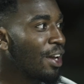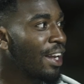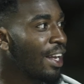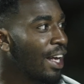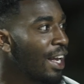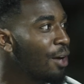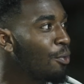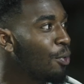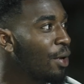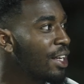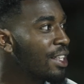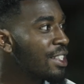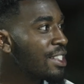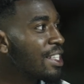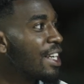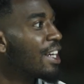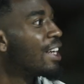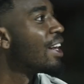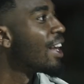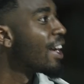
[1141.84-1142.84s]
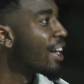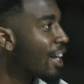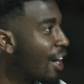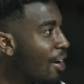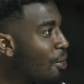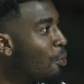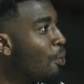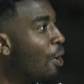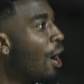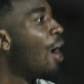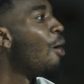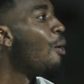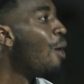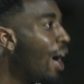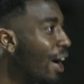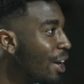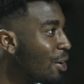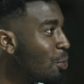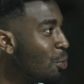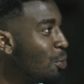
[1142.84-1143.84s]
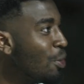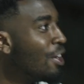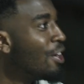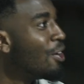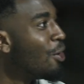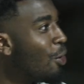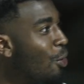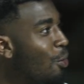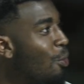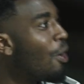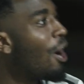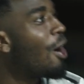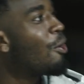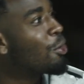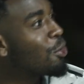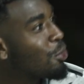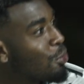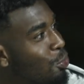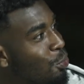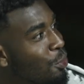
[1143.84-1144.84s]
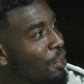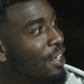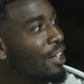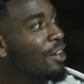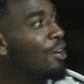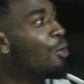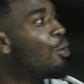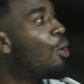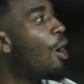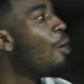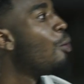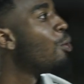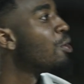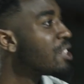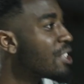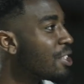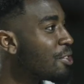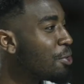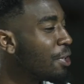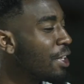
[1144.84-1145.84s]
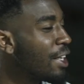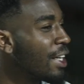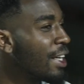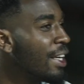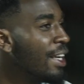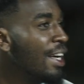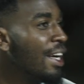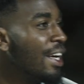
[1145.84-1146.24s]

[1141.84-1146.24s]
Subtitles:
another one and say like, oh, how are you? Oh, how are you doing? Oh, how was the training?